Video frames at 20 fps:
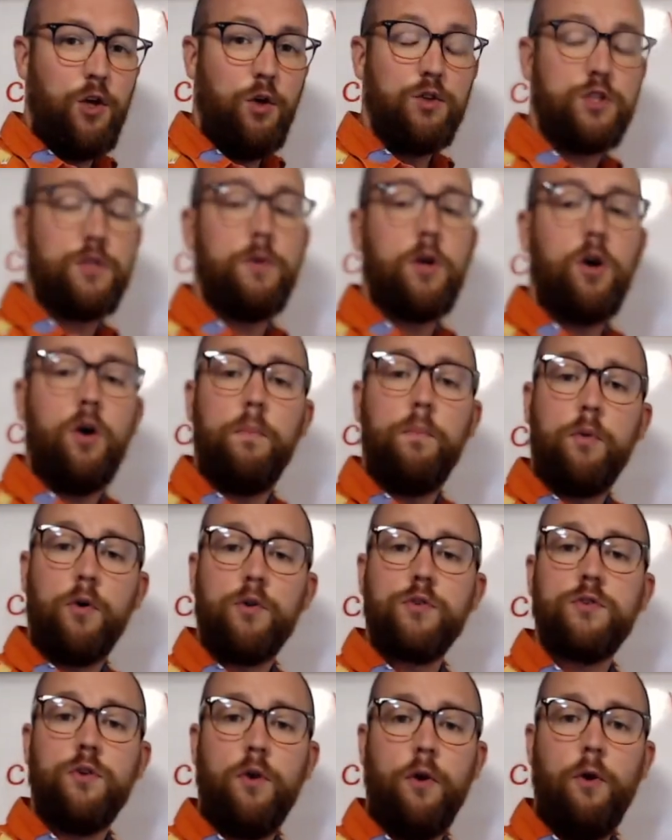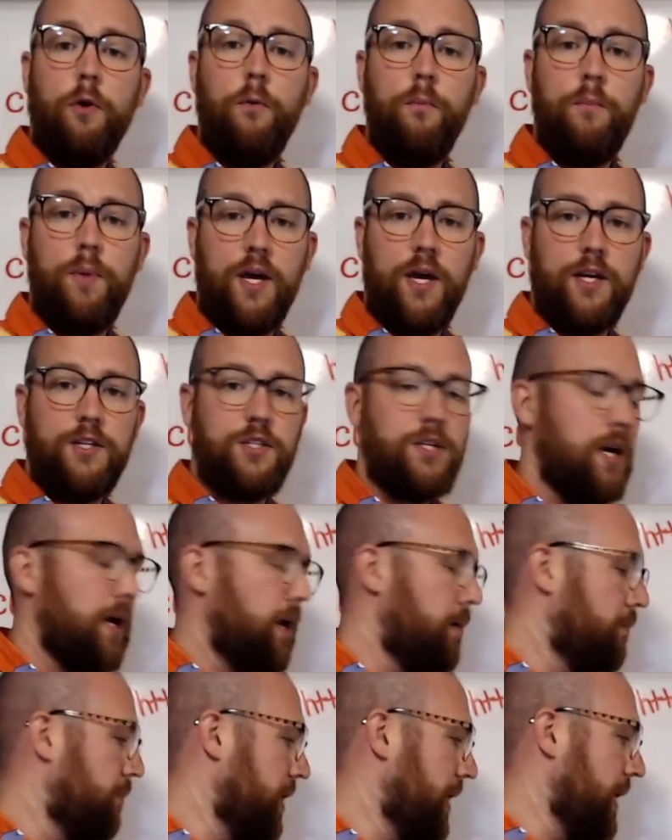to be called Personal Homepage,
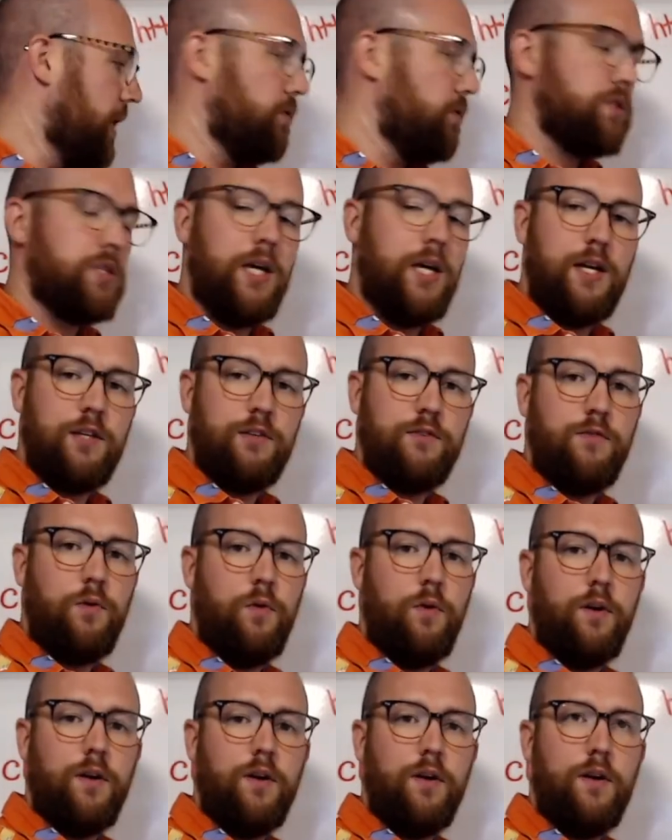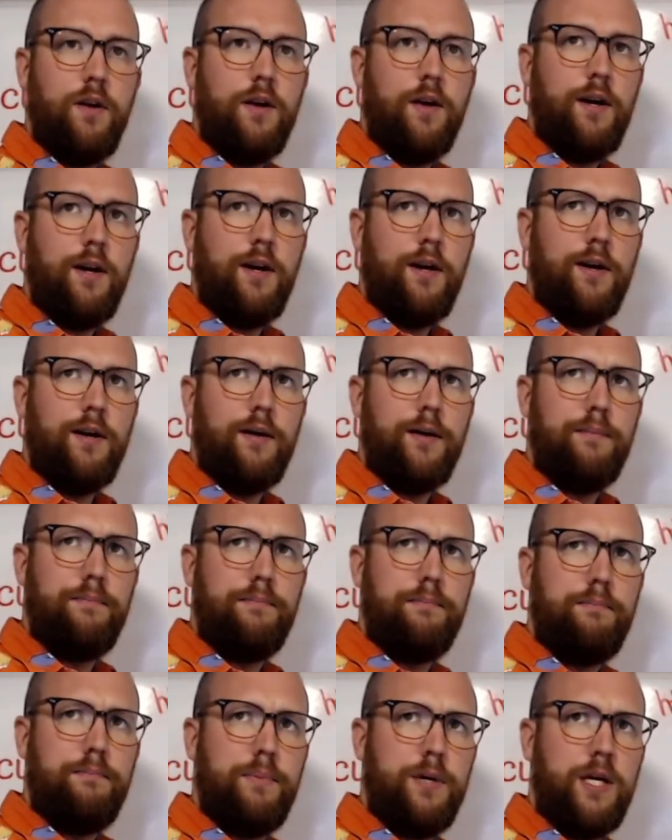but now it stands for
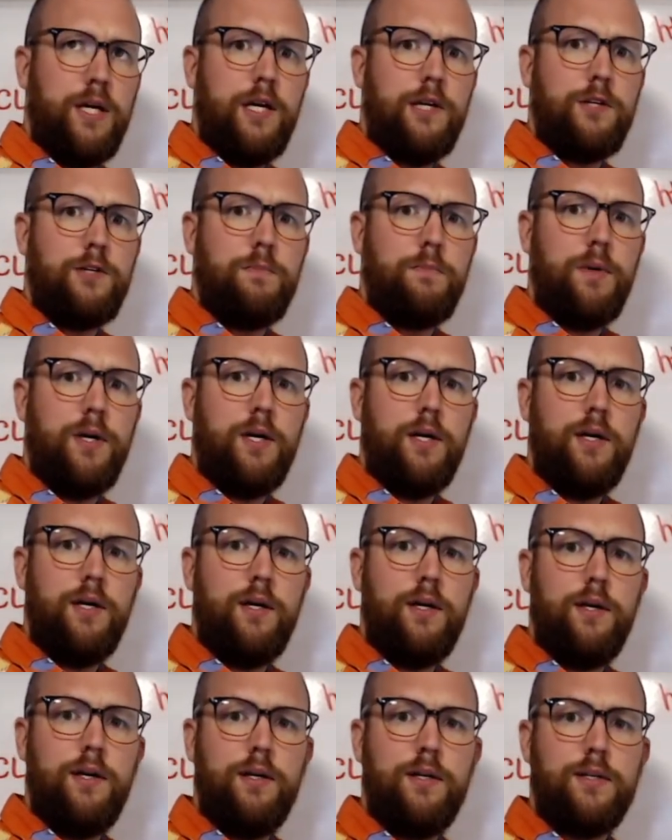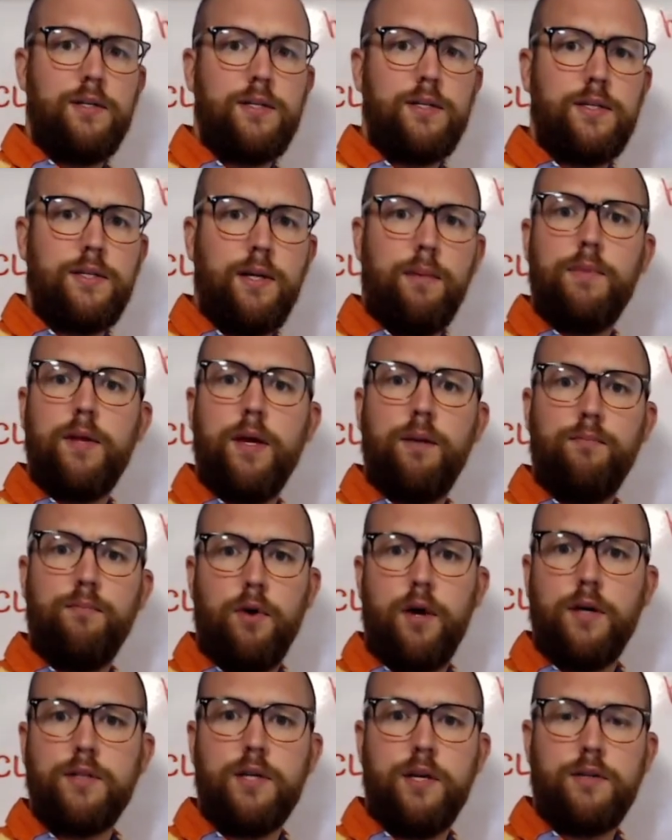PHP something
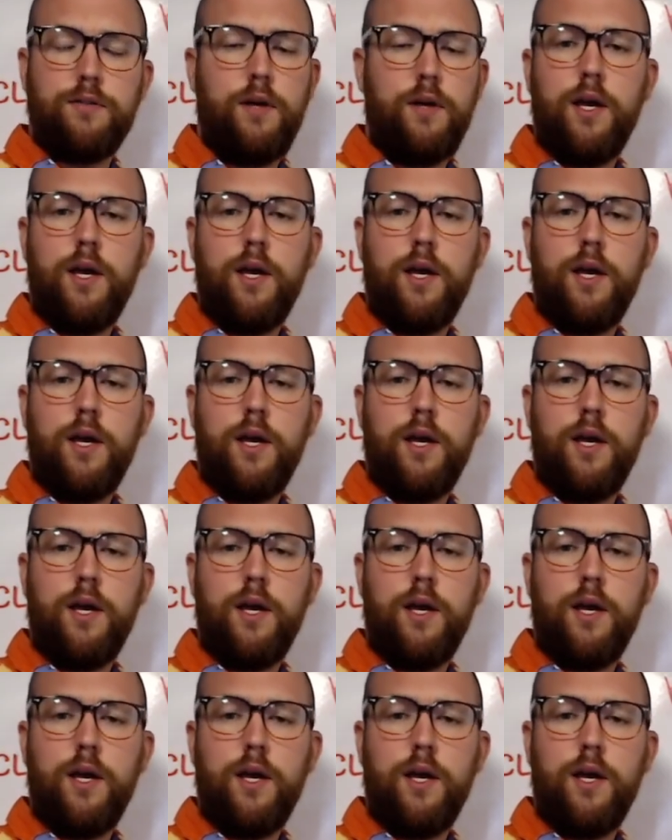processor.